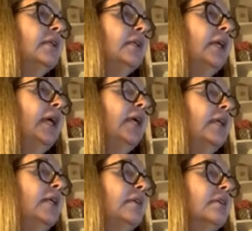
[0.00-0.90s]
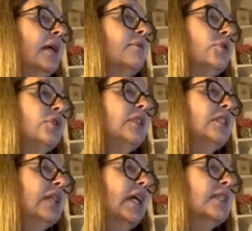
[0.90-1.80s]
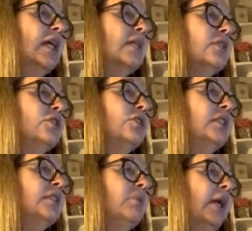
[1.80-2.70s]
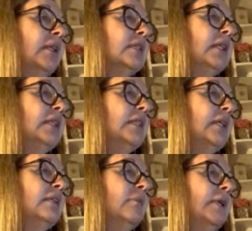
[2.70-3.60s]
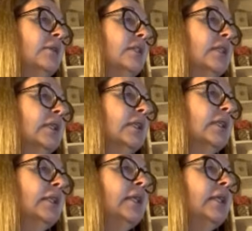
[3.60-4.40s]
Yeah, I'm sure his dad has chewed his backside out about it.